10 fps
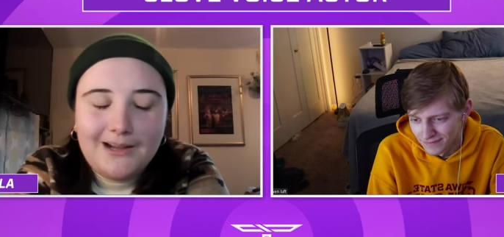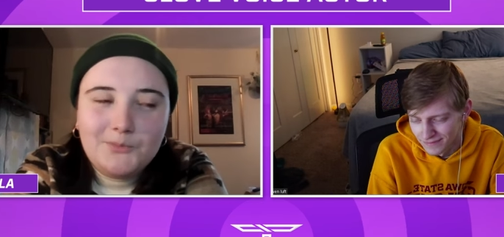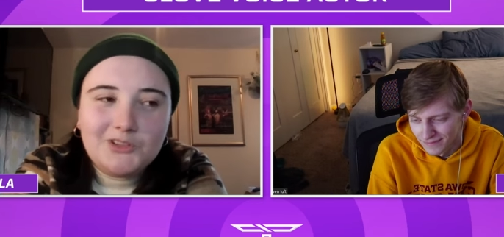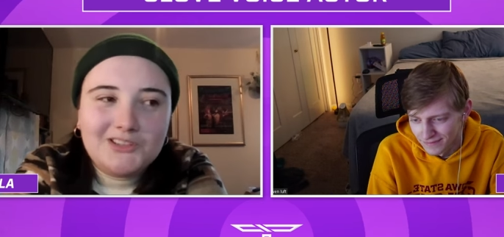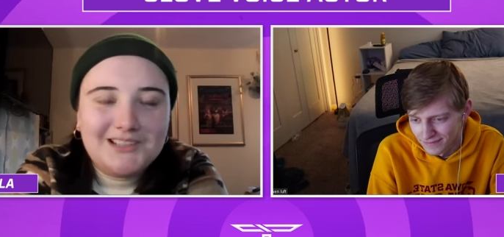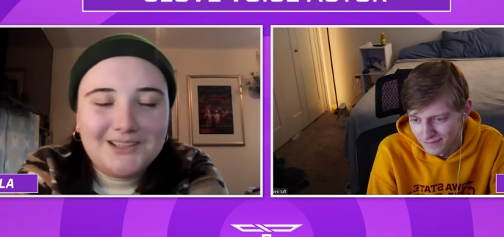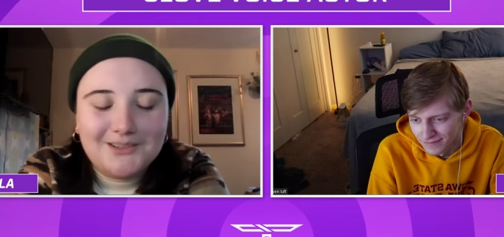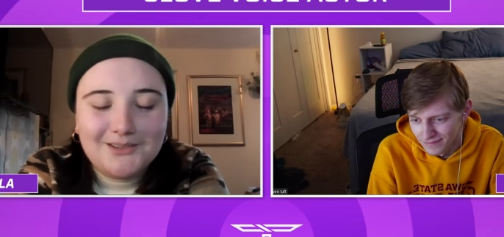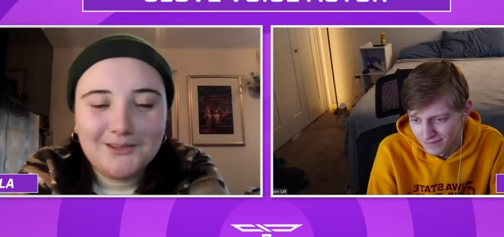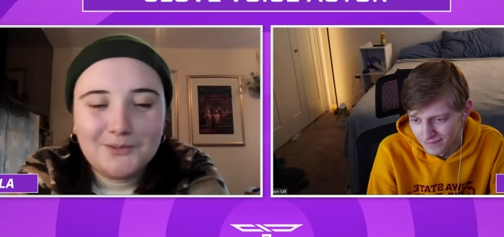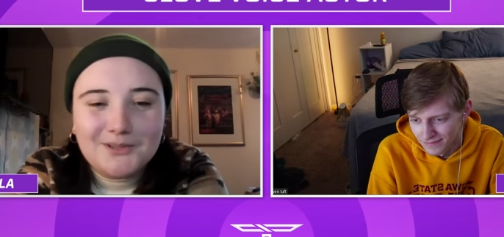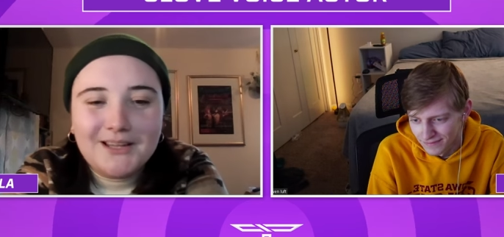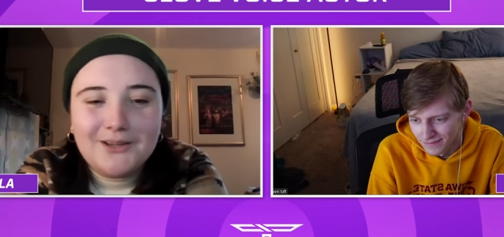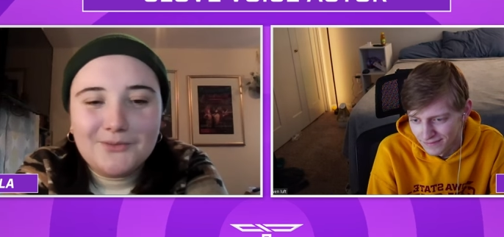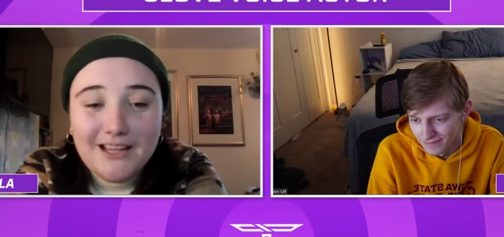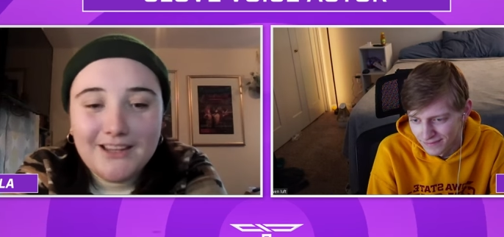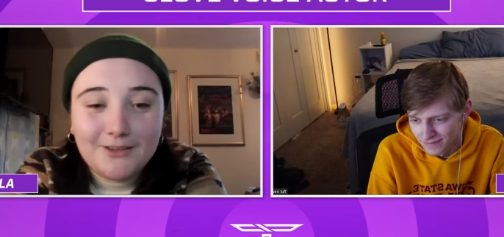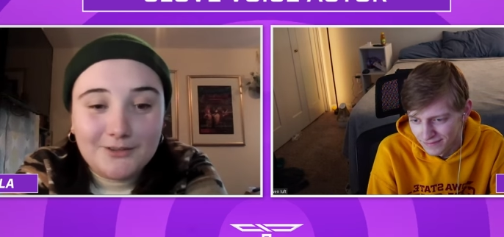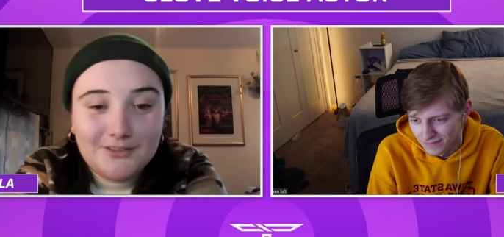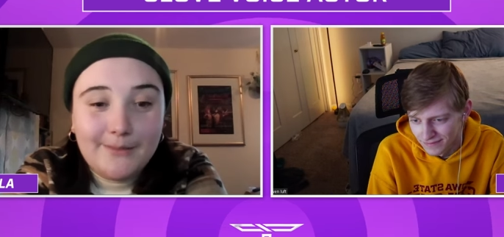Speaker 1: I'm just kidding. We're like
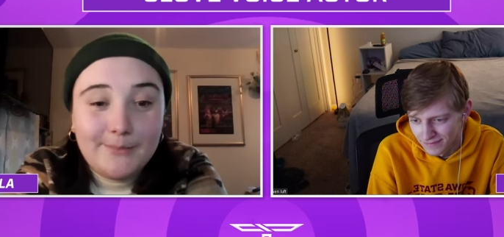regular